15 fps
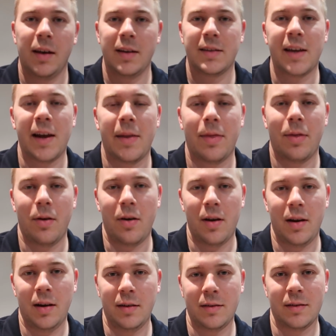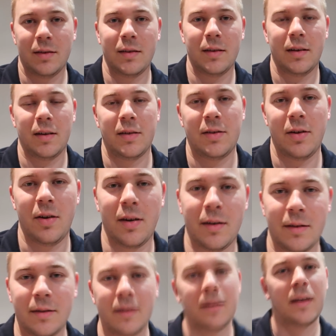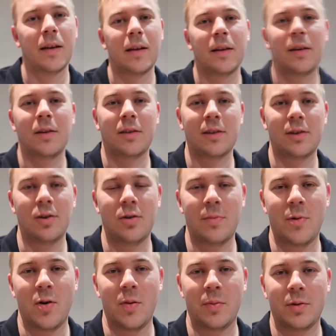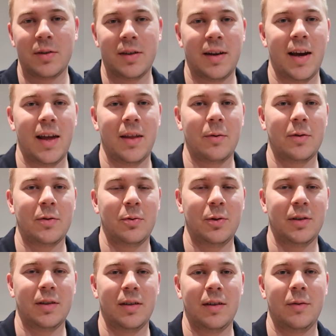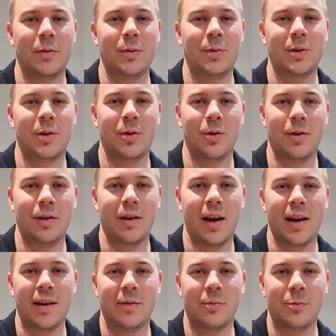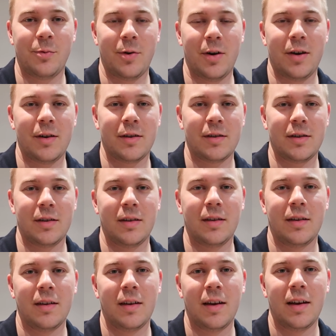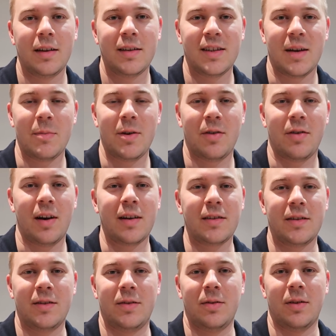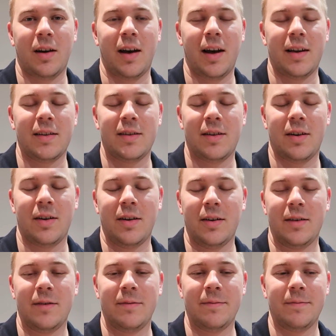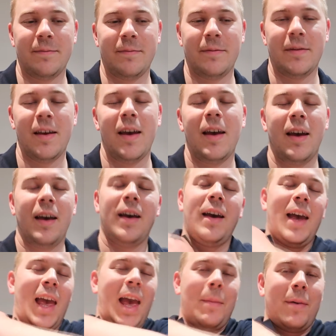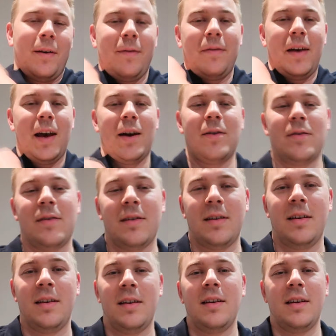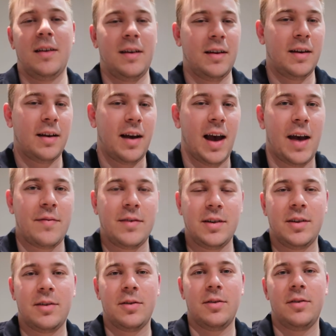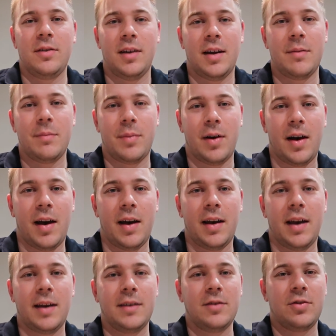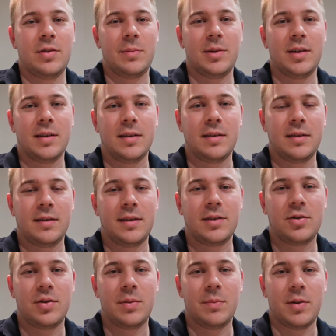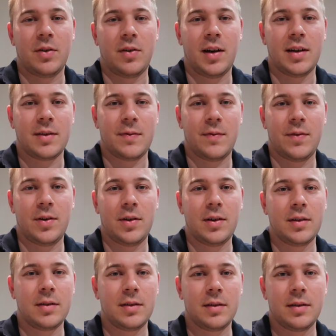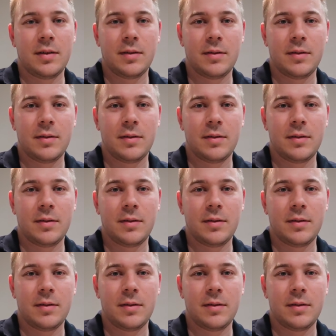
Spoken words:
It's 8:30, so got the lawnmower put together, which was good, and it works. Some of the grass is too high, so epic fail. Have to go and buy a trimmer to trim the grass first.